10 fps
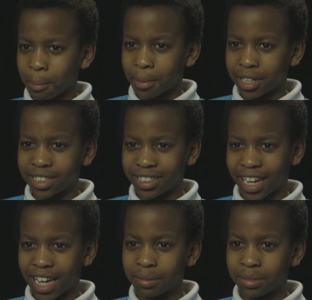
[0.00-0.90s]
Because
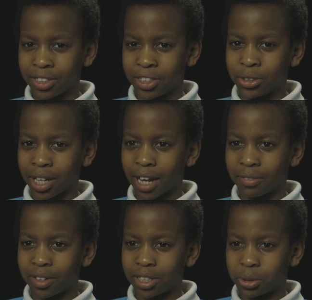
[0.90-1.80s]
games do have
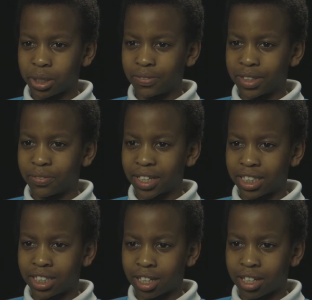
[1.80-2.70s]
a sort of
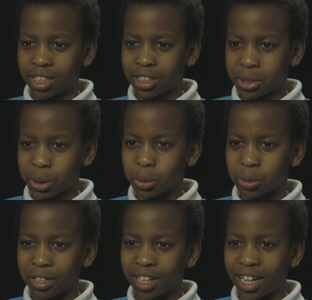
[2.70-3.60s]
adventure and a
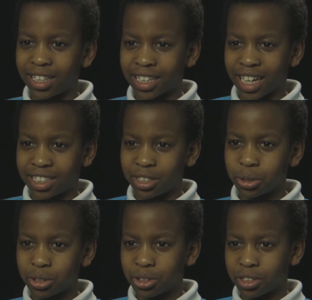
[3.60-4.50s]
storyline that gets you
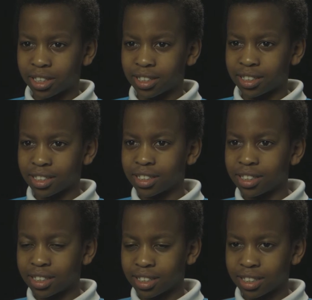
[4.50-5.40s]
hooked.
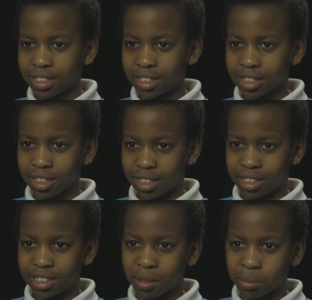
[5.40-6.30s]
And
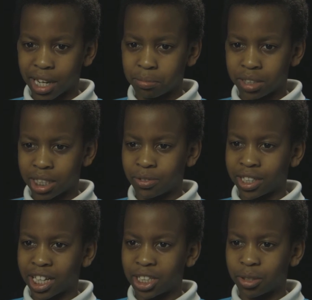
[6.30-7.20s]
some games even get
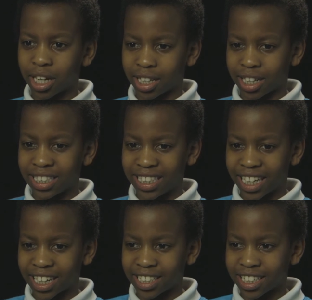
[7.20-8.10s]
you like
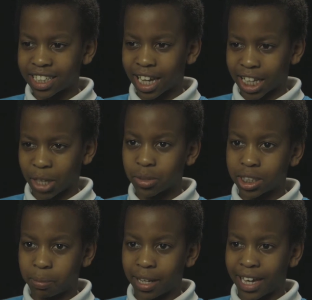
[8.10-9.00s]
addicted, like you want to
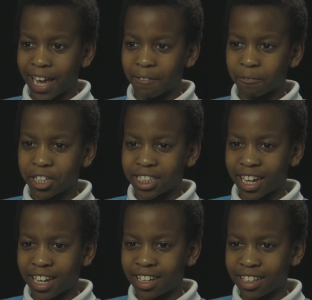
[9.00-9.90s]
play every
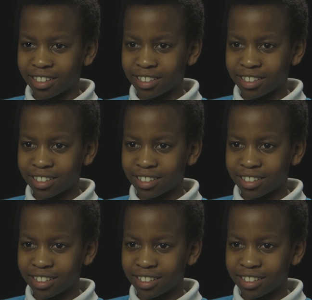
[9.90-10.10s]
day.